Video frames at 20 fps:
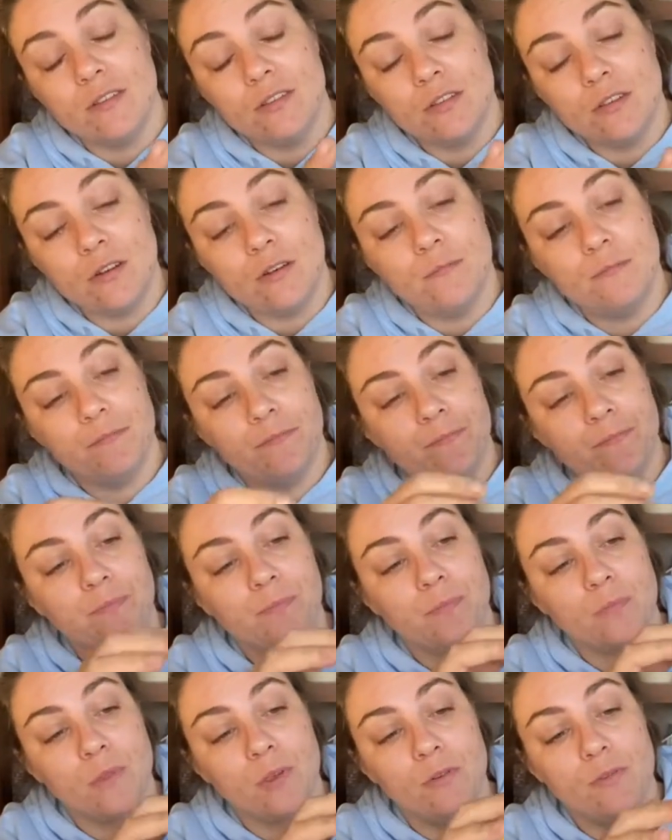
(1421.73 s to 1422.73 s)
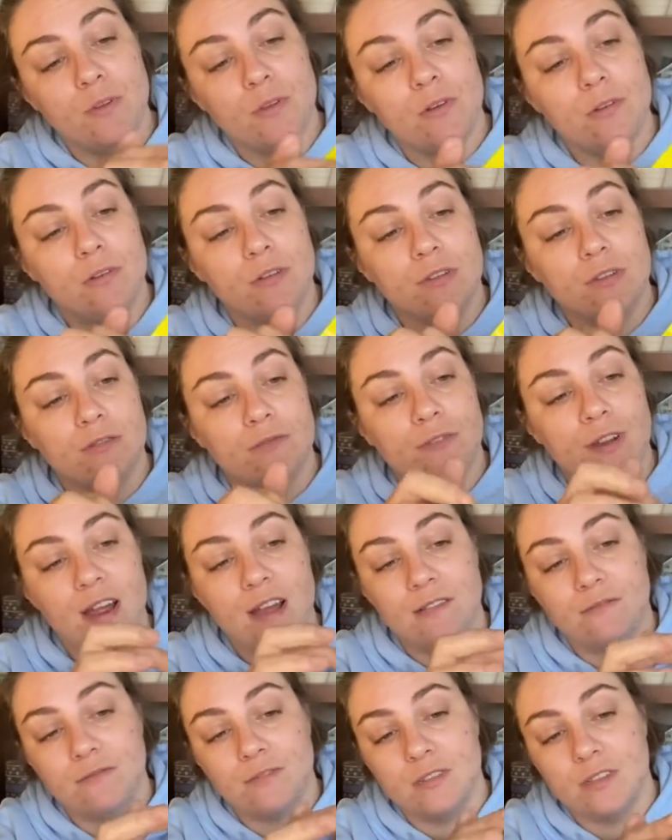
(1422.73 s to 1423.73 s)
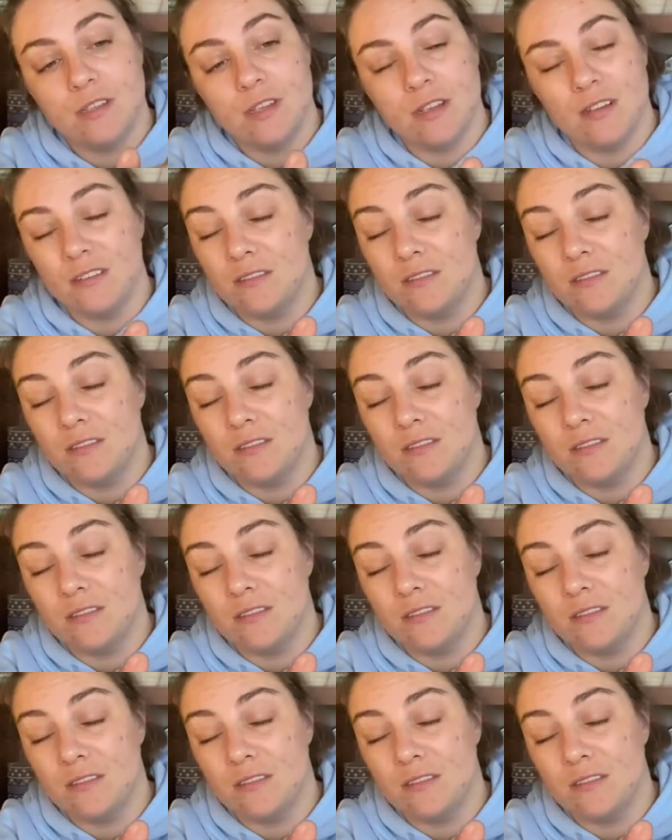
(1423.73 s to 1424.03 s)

top or oh, you got lots of rounds.